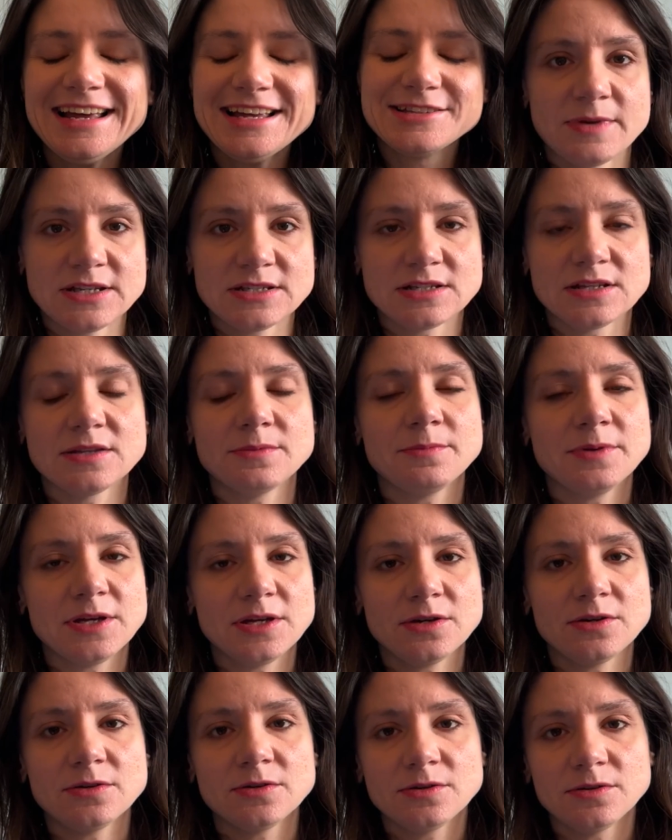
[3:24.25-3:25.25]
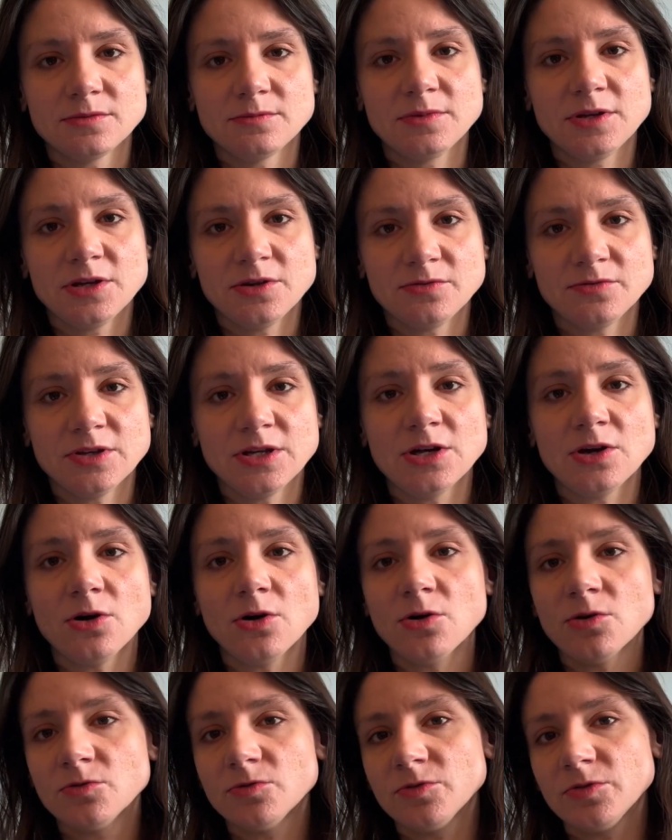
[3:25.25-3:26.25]
the POV
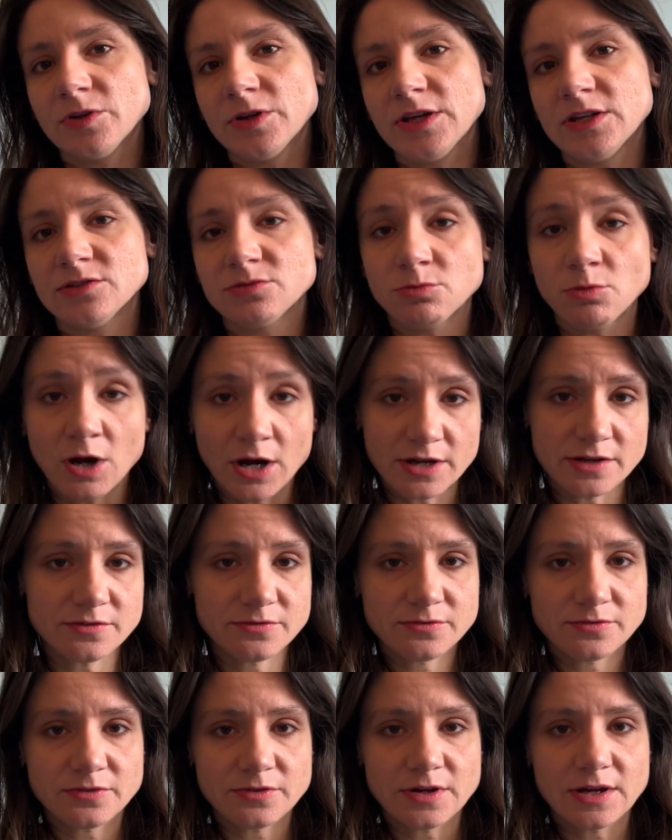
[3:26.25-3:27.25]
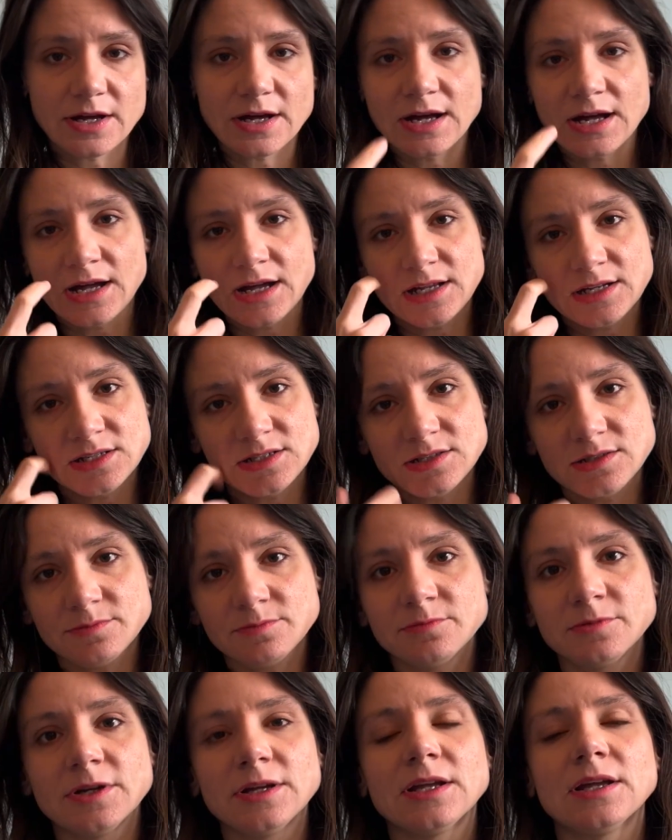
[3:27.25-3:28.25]
of his wife, and
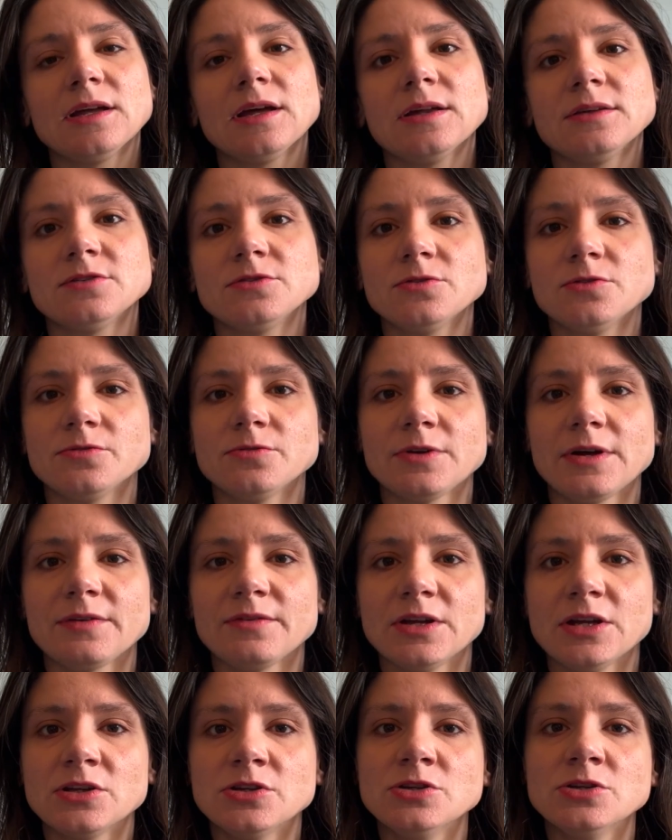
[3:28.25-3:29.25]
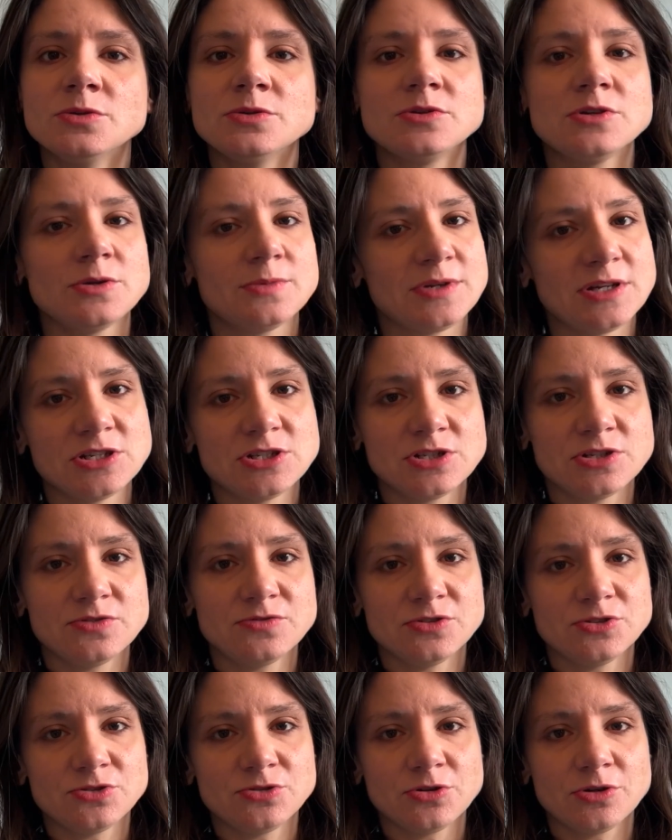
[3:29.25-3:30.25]
sort of having a new interpretation of the
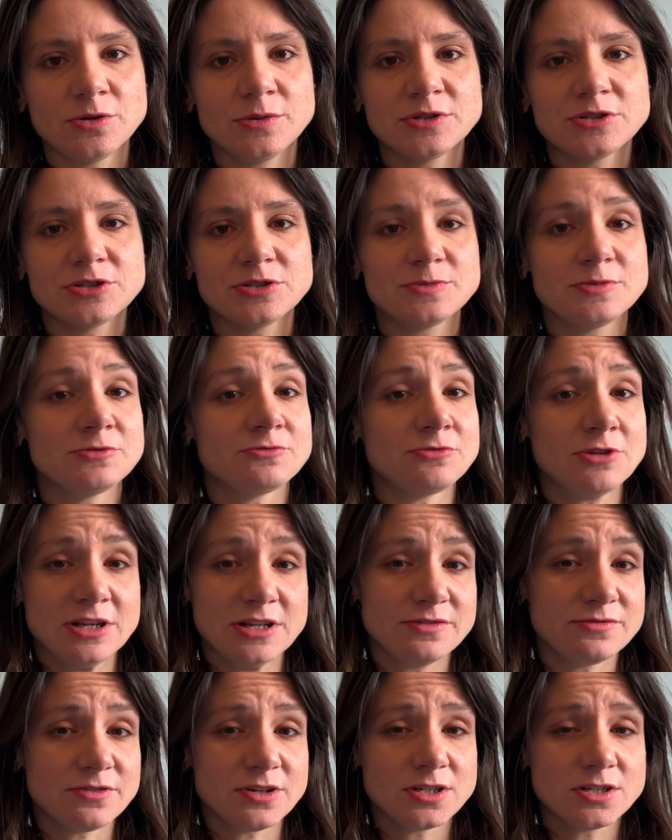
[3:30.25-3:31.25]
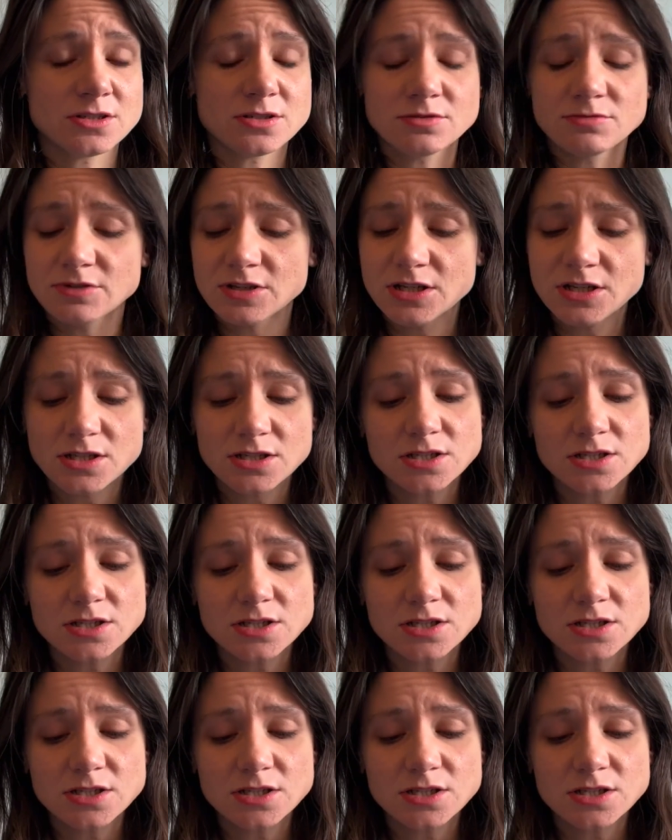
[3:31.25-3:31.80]
story, which should be really fun to read.